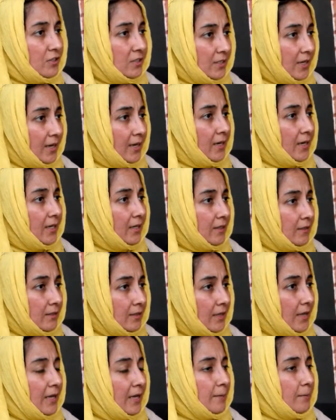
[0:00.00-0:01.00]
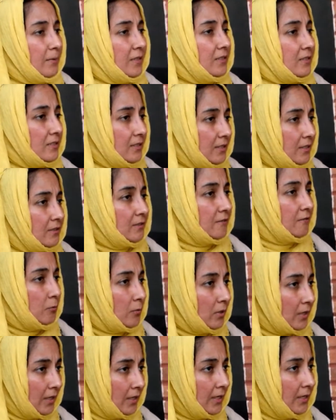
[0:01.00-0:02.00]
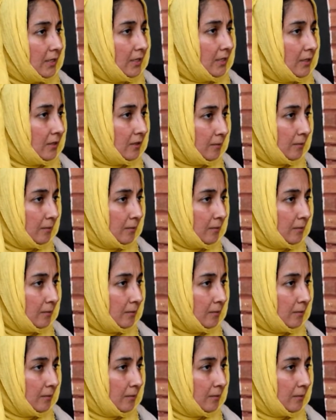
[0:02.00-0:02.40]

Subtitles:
understanding the ABCs of what